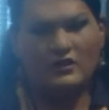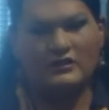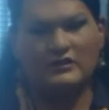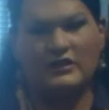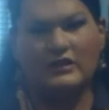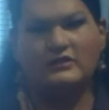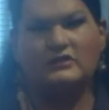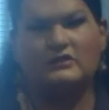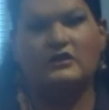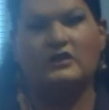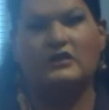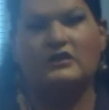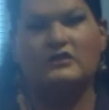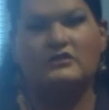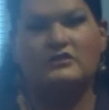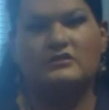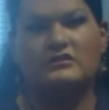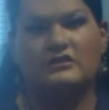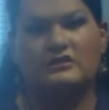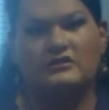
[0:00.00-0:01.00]
Let that
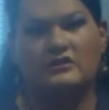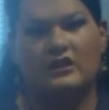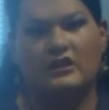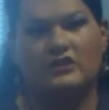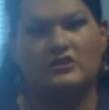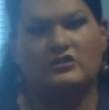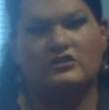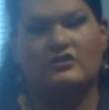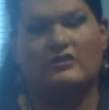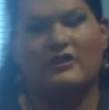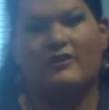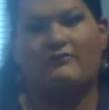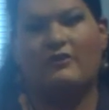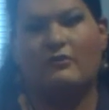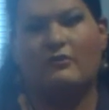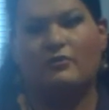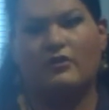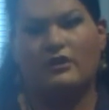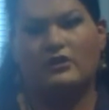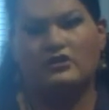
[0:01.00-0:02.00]
tingling sensation, that
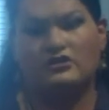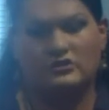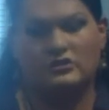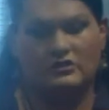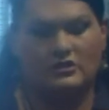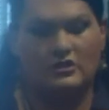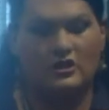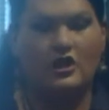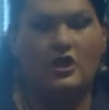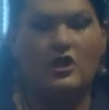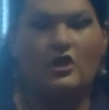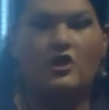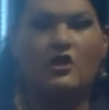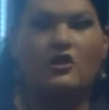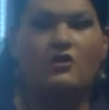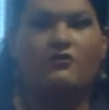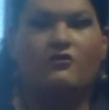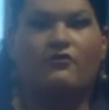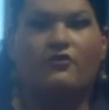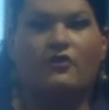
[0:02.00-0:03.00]
vibration,
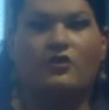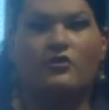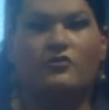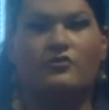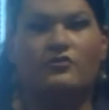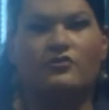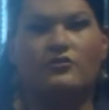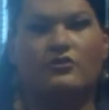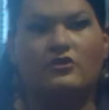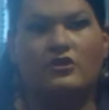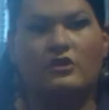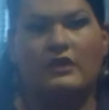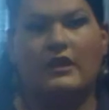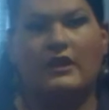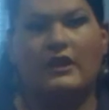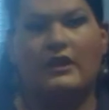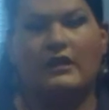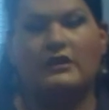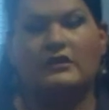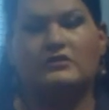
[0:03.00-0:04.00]
flow through your
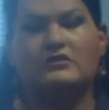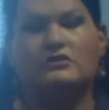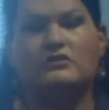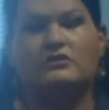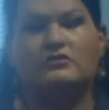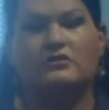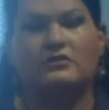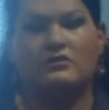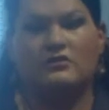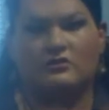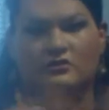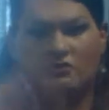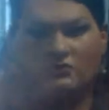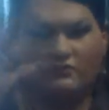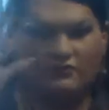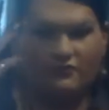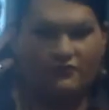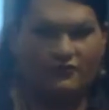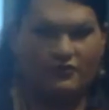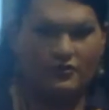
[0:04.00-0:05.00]
legs so it could
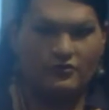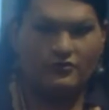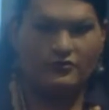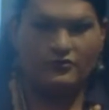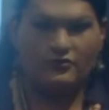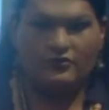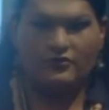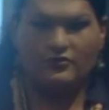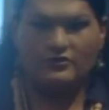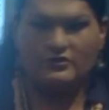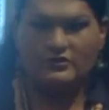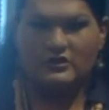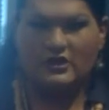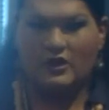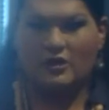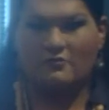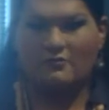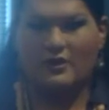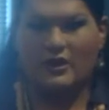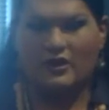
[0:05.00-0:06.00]
flow through your
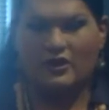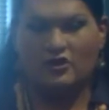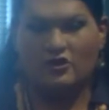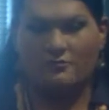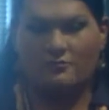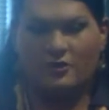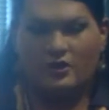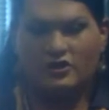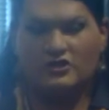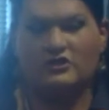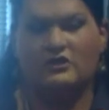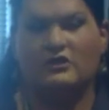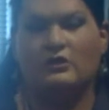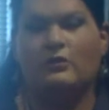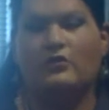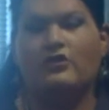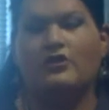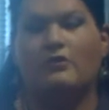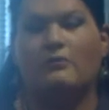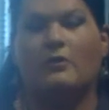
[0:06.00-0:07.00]
entire body. You're pushing it
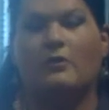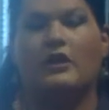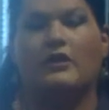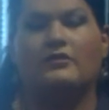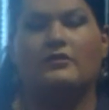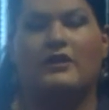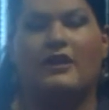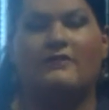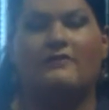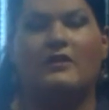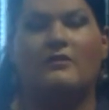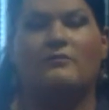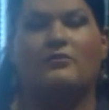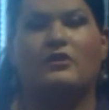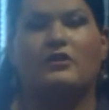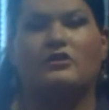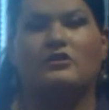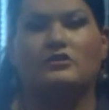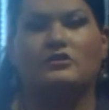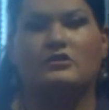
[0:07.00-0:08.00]
with your mind, that
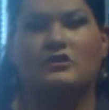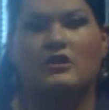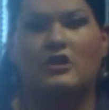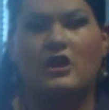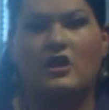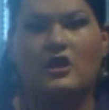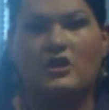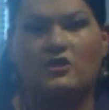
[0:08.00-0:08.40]
vibration.